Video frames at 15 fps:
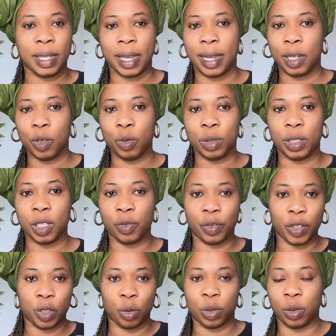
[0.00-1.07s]
use this
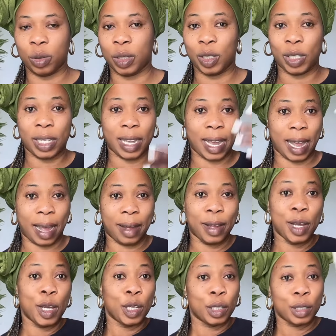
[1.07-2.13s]
video to tell her
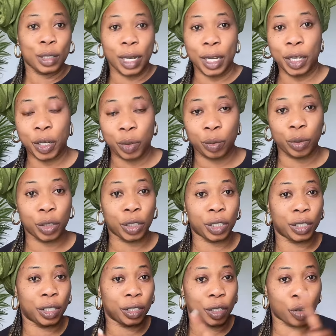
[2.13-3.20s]
thank you. She
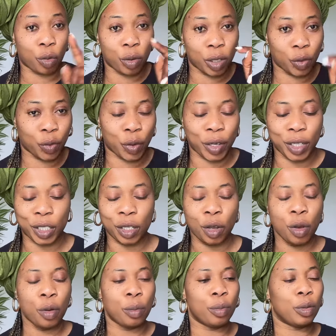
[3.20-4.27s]
didn't request for it,
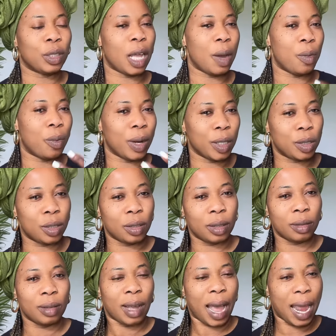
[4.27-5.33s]
but
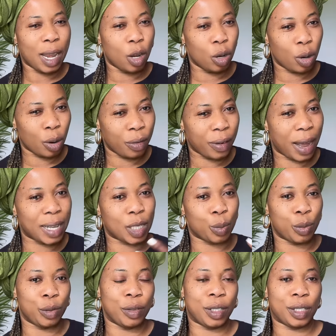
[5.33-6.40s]
I love her
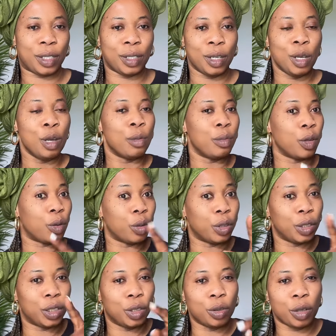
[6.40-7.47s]
spirit because she
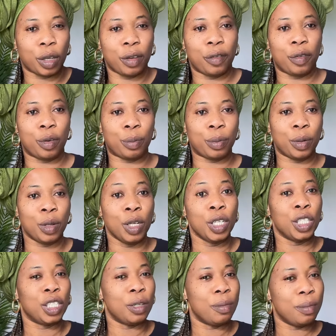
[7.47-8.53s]
did not give up.
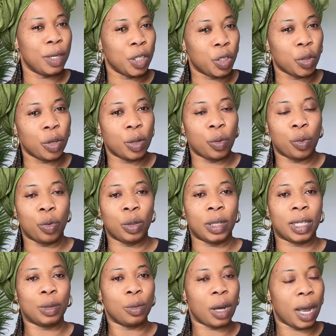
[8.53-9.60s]
She made sure a word
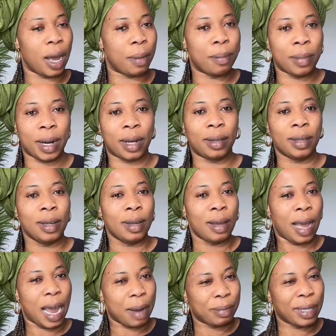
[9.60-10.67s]
that ma,
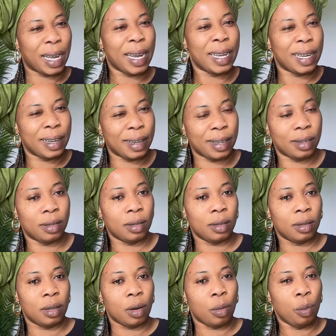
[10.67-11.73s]
I'm not earning
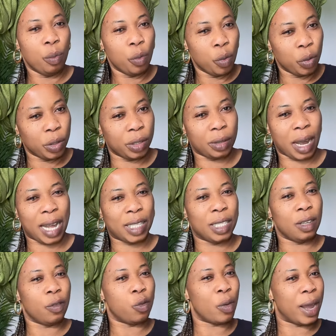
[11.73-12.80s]
money. I
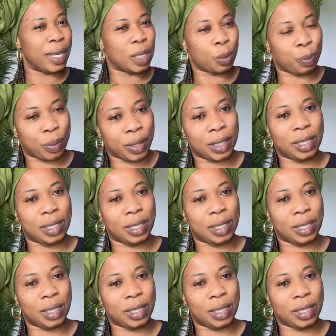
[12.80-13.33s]
didn't even expect